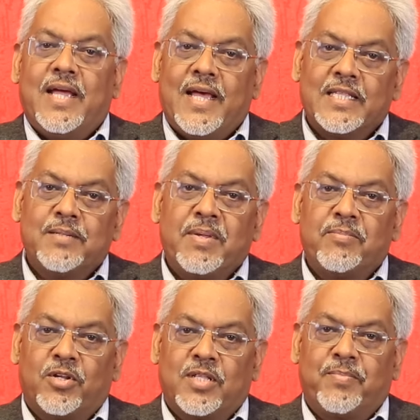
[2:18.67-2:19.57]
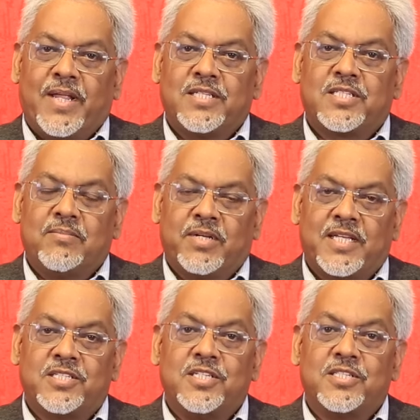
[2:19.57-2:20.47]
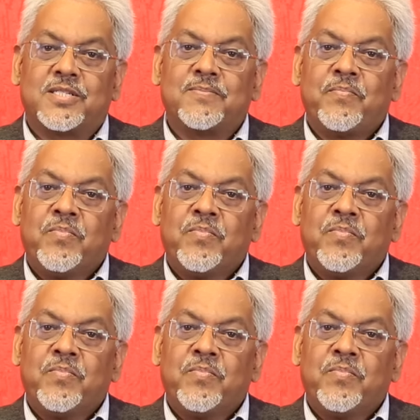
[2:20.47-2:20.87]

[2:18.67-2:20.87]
and the people of the plains, the Madhesis.